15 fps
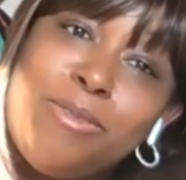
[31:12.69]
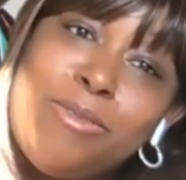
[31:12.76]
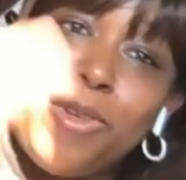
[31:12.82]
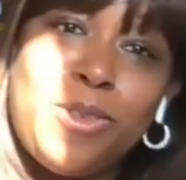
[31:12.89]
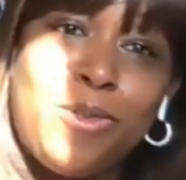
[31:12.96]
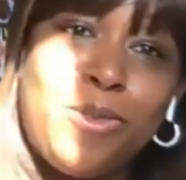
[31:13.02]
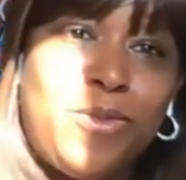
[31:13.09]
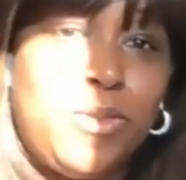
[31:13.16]
for
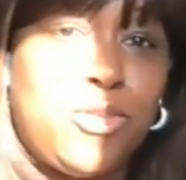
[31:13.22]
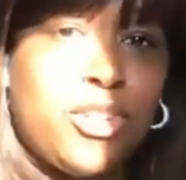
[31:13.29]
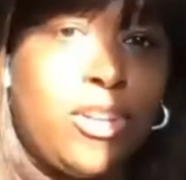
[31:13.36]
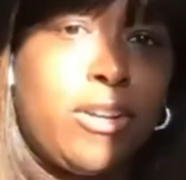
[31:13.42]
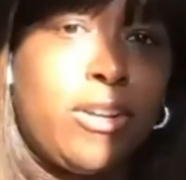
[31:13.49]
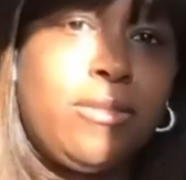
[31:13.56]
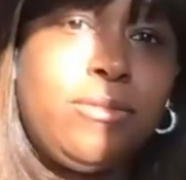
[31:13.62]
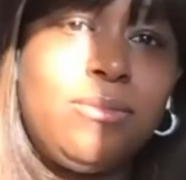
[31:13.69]
the
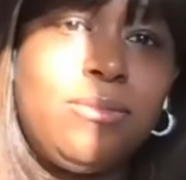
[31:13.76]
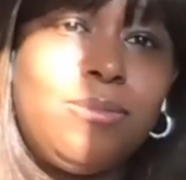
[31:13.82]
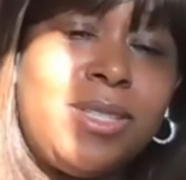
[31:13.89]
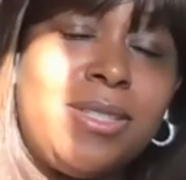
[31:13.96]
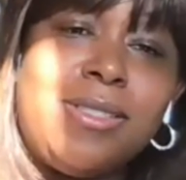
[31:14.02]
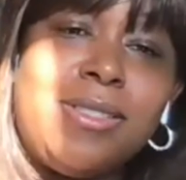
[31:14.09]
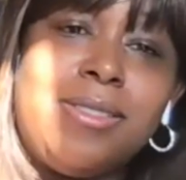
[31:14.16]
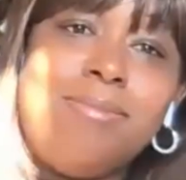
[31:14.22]
future
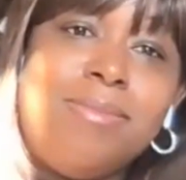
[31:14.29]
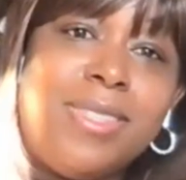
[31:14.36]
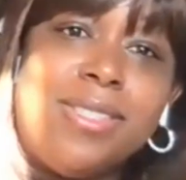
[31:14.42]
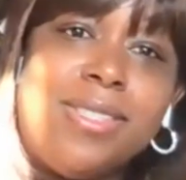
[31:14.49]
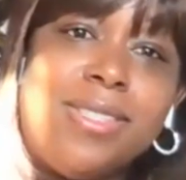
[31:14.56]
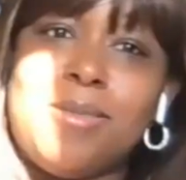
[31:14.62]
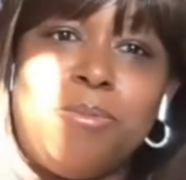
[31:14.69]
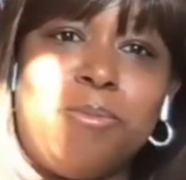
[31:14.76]
in
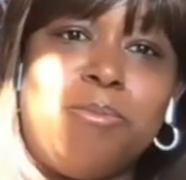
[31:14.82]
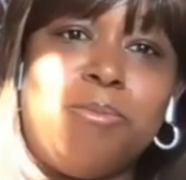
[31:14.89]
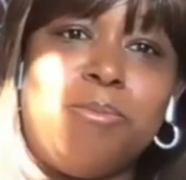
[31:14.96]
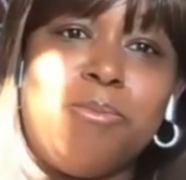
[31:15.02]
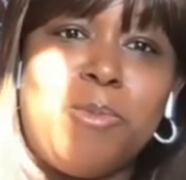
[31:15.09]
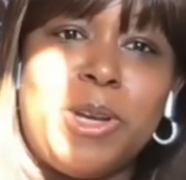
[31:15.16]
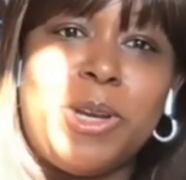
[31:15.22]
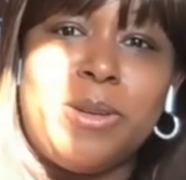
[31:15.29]
some
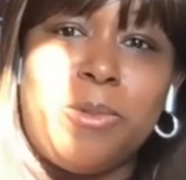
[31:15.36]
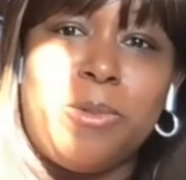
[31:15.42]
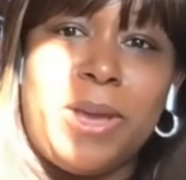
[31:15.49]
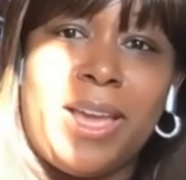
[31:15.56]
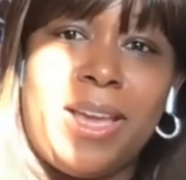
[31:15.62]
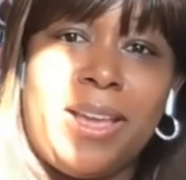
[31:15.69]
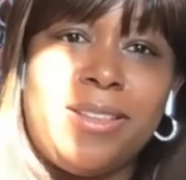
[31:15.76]
weird way.